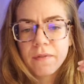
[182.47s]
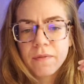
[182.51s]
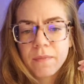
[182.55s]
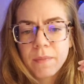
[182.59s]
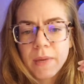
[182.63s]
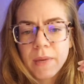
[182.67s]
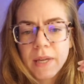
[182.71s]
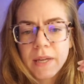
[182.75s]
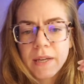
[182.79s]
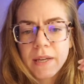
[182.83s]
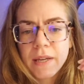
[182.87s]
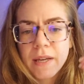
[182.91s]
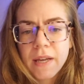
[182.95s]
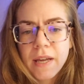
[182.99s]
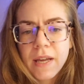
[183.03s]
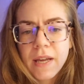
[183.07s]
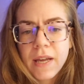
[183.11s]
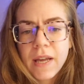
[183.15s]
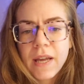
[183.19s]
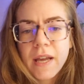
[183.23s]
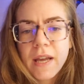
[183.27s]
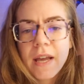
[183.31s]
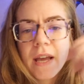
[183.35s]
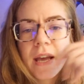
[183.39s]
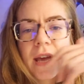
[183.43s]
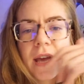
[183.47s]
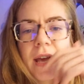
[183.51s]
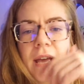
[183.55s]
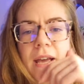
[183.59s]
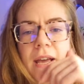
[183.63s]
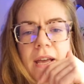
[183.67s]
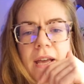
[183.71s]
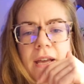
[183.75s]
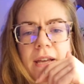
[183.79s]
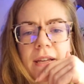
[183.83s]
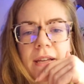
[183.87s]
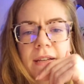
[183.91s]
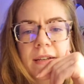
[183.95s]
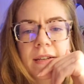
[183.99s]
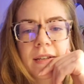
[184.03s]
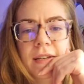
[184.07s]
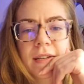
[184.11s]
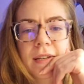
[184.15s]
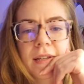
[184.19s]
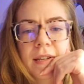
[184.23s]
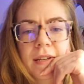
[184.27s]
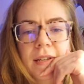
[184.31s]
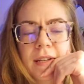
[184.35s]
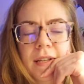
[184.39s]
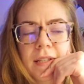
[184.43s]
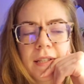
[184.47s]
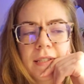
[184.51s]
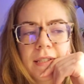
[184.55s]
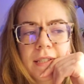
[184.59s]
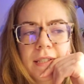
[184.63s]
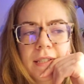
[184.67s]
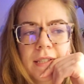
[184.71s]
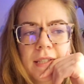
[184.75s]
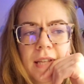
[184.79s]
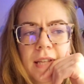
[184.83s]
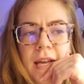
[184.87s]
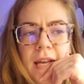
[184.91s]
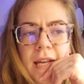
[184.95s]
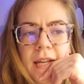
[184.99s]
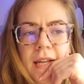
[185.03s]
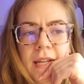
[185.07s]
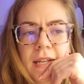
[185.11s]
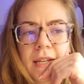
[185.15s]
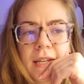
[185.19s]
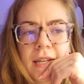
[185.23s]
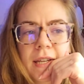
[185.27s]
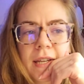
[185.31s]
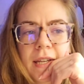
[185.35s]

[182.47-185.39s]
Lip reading: me and it said,